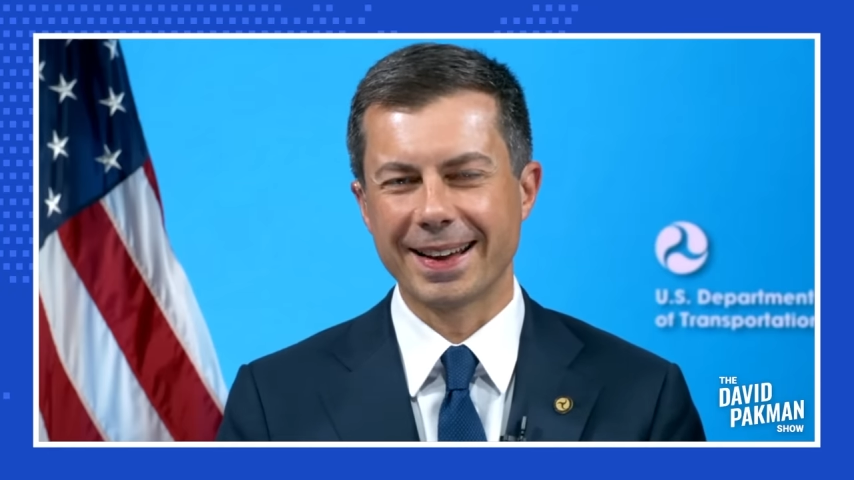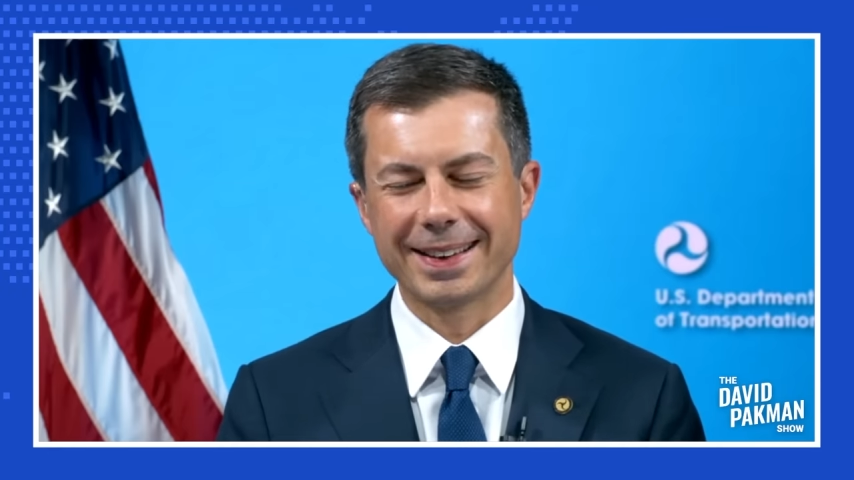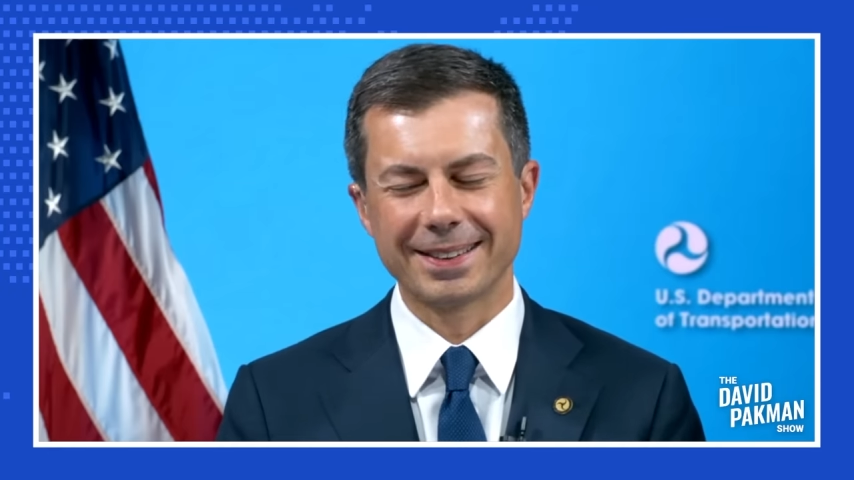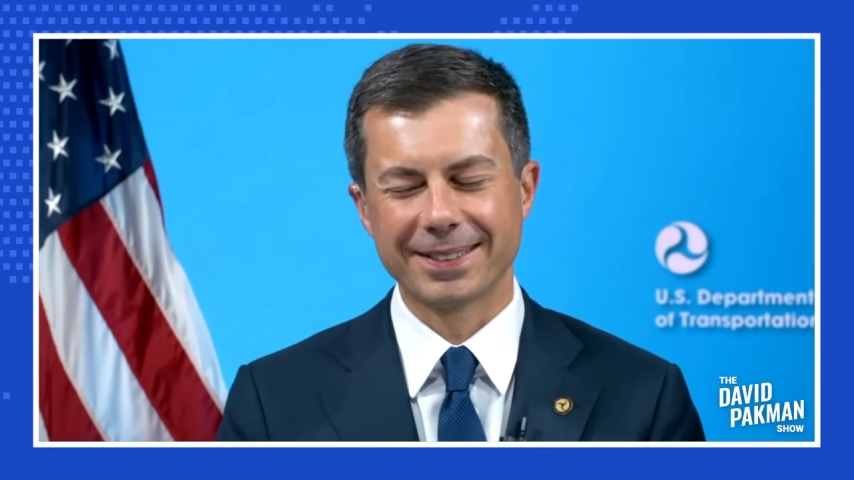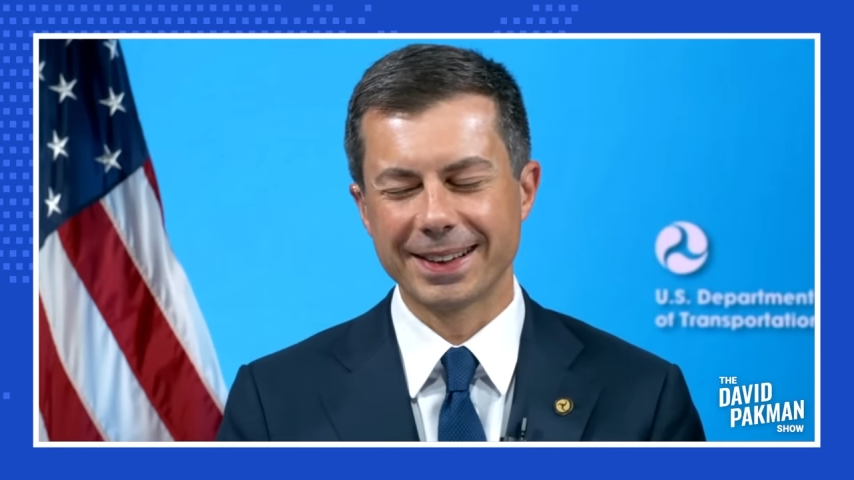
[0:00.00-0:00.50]
I,
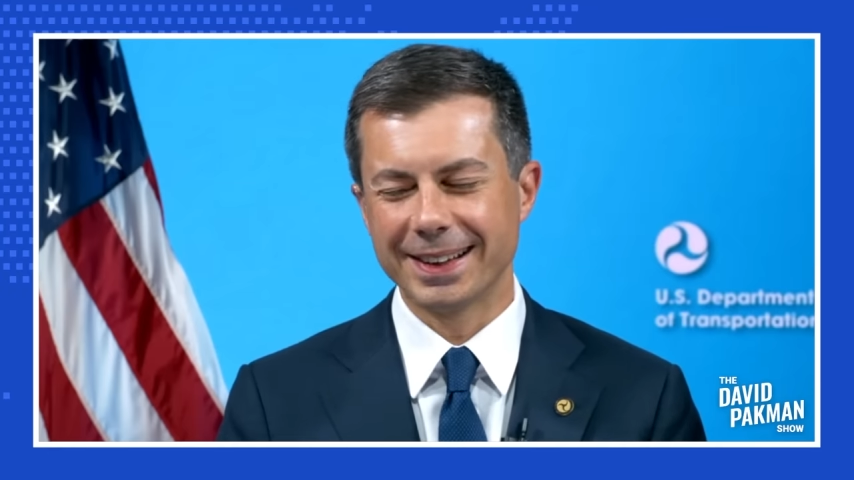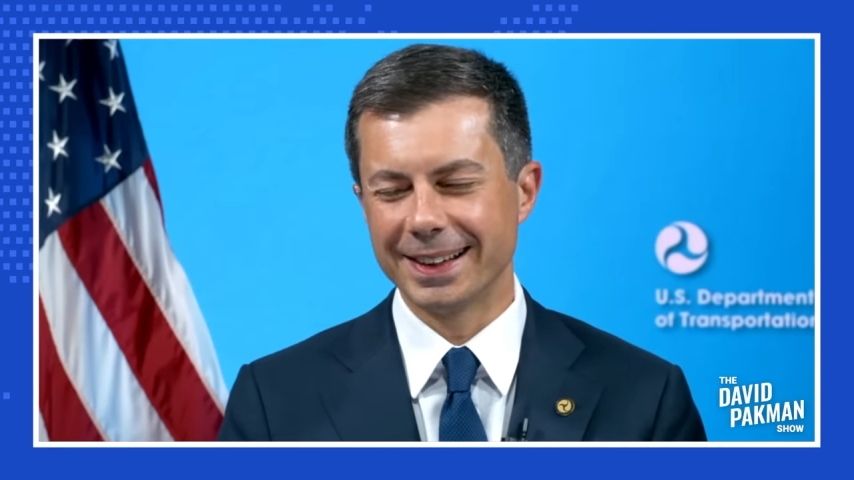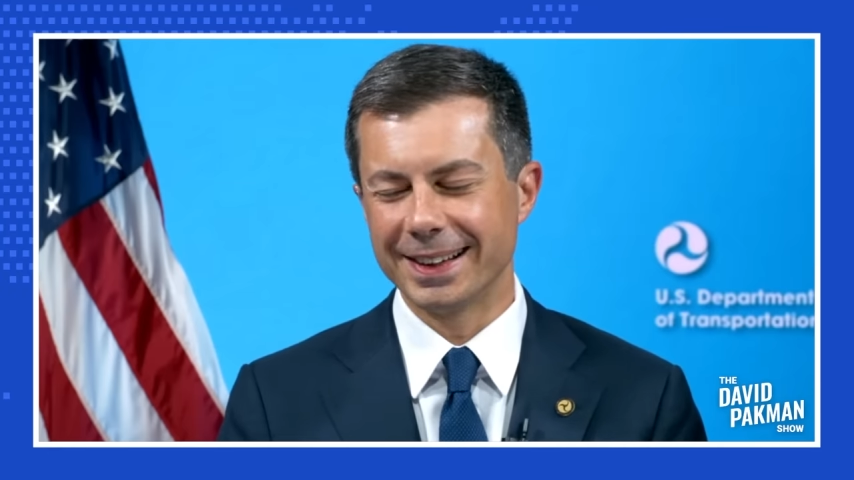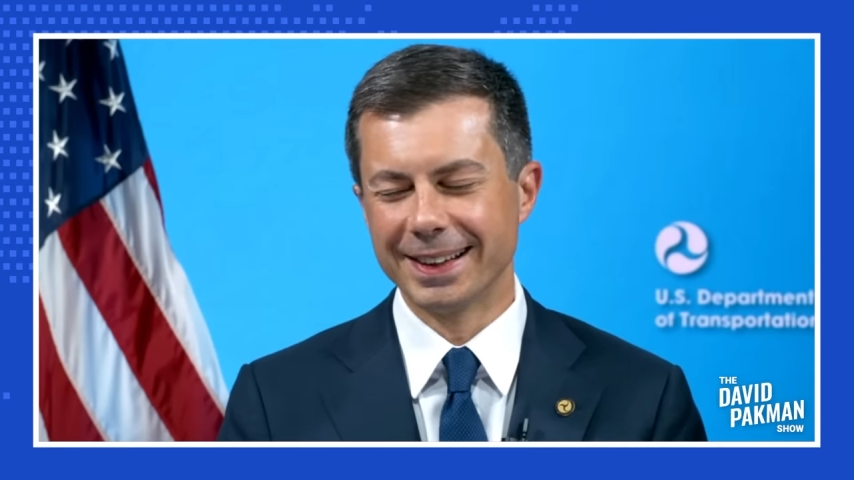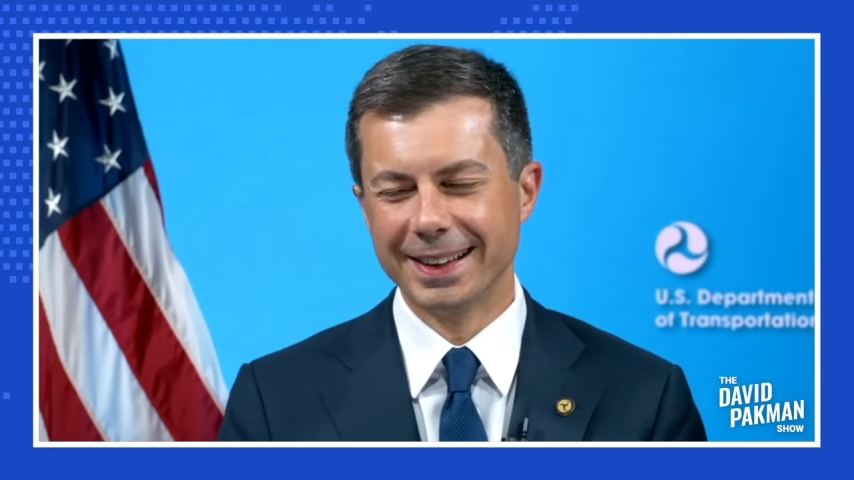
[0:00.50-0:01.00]
we.
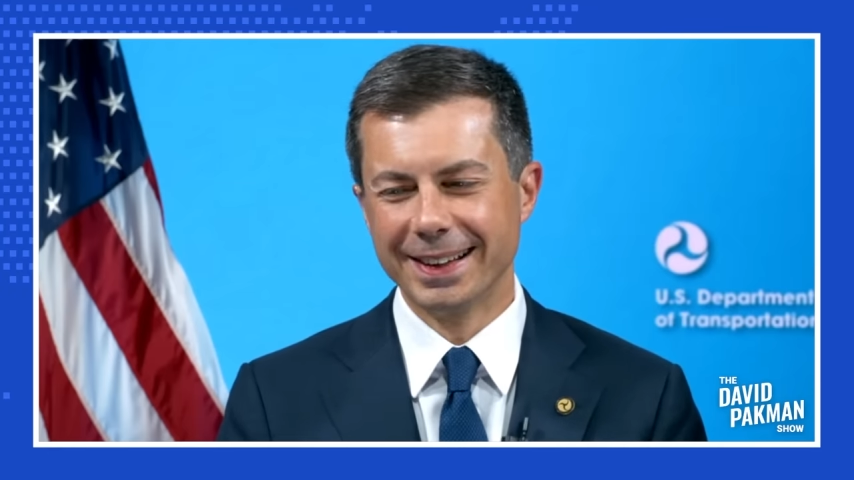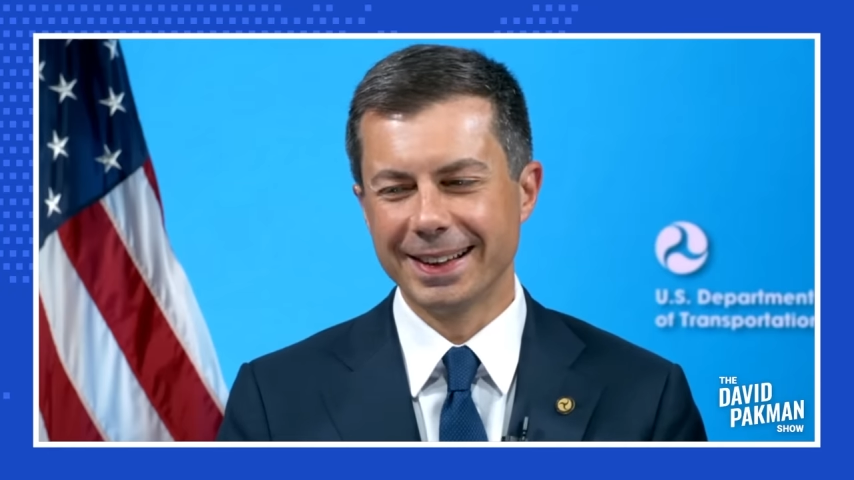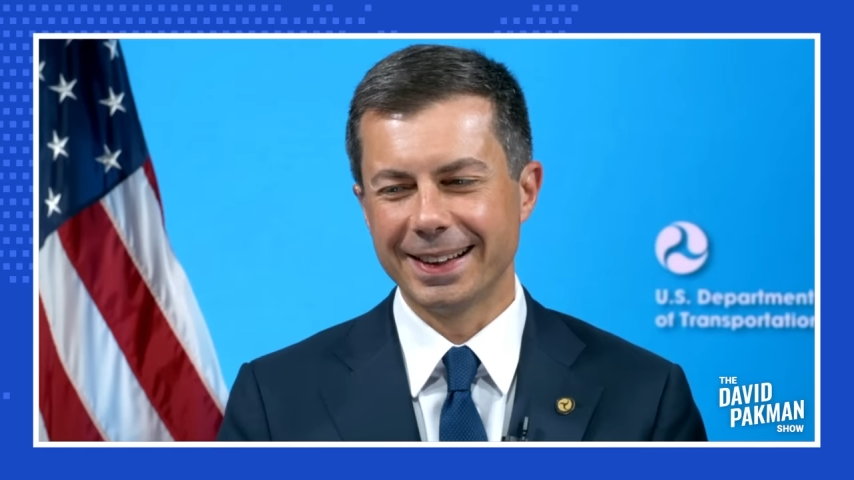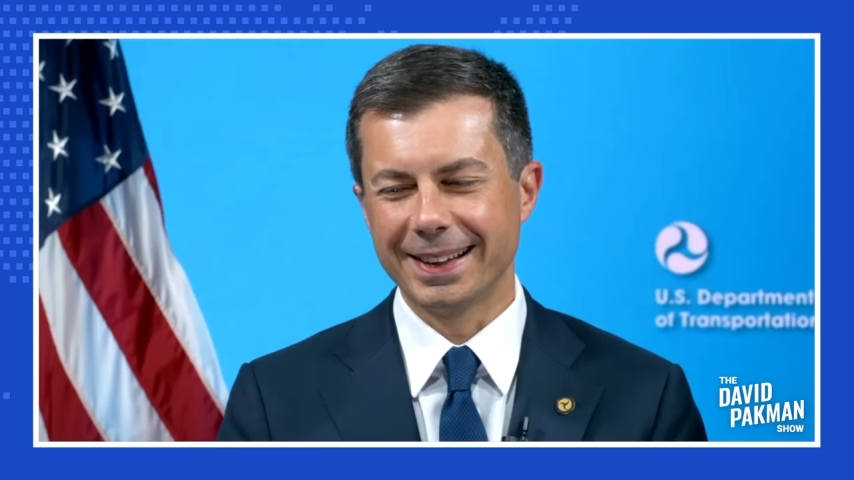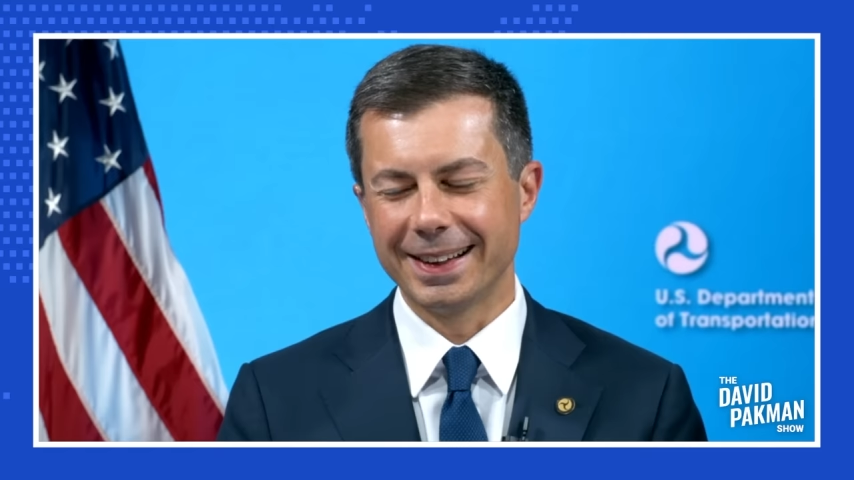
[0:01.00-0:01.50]
Uh,
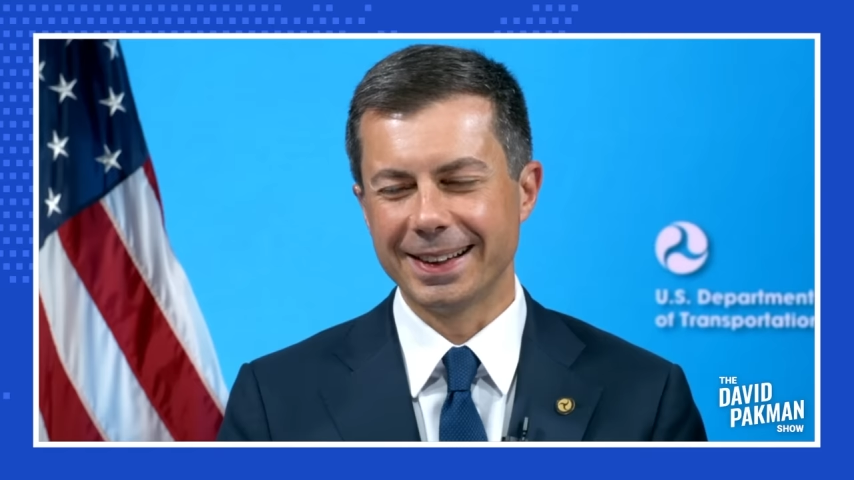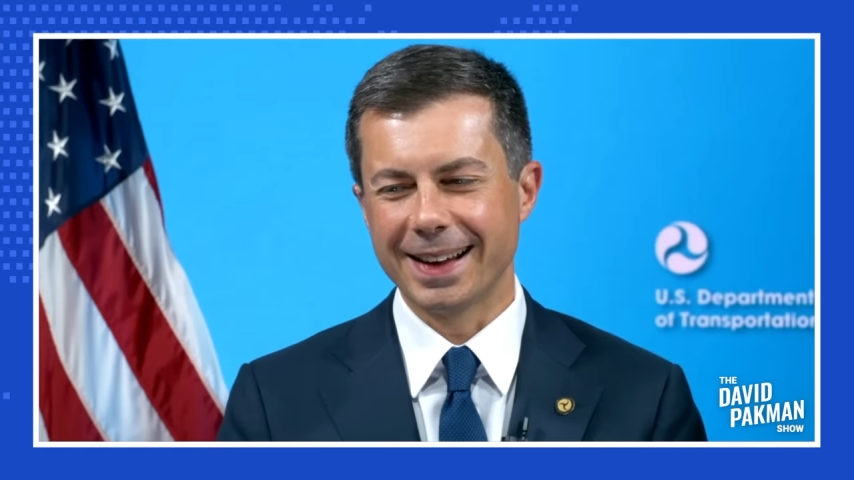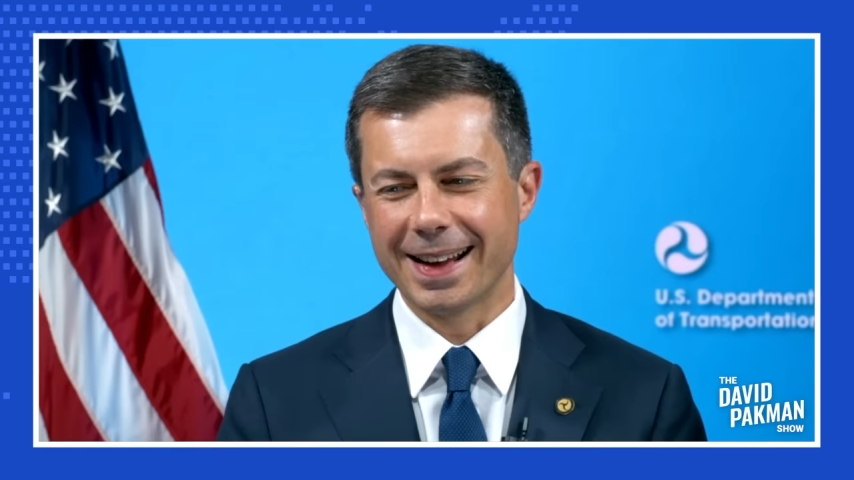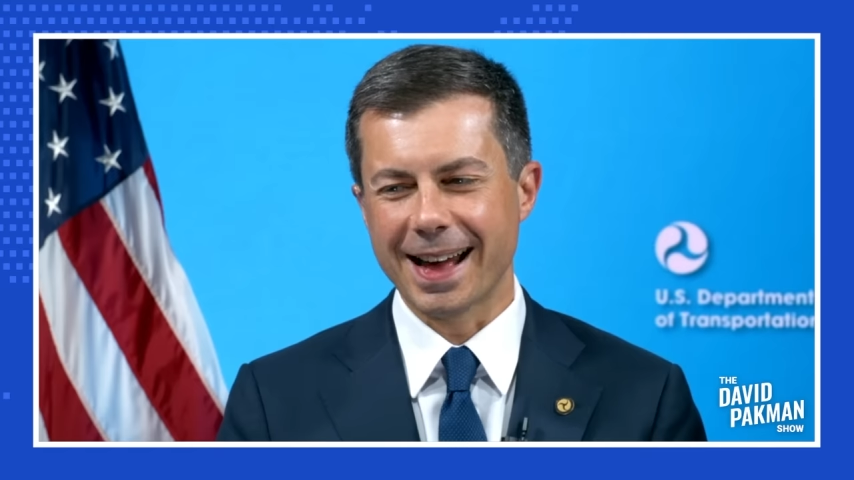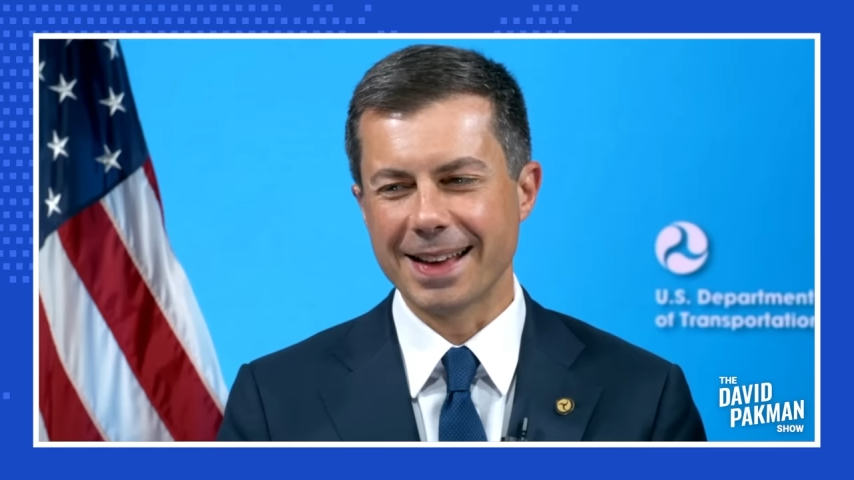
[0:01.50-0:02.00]

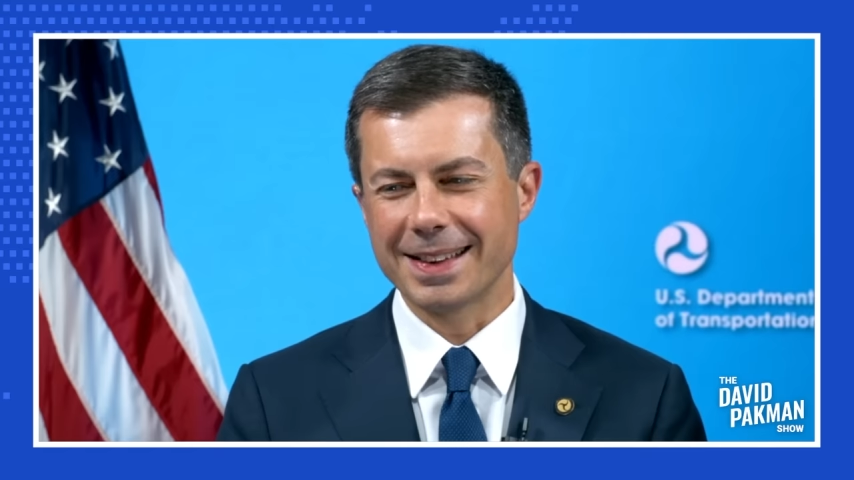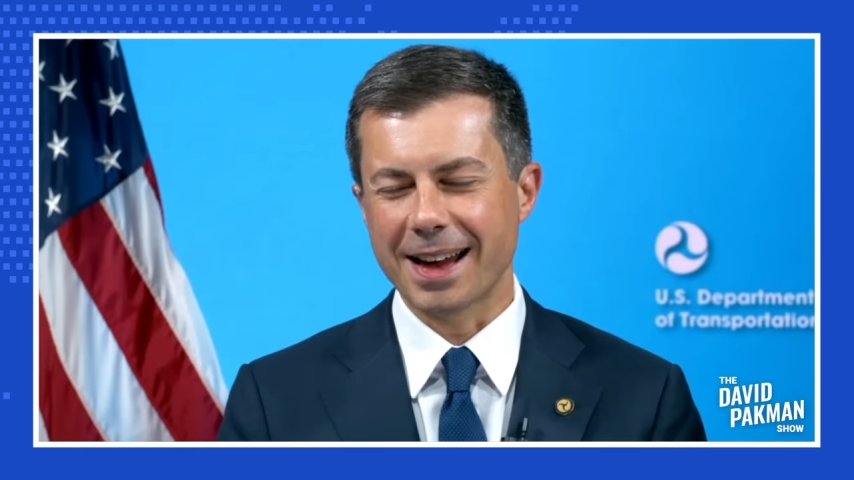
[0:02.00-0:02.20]
uh, I,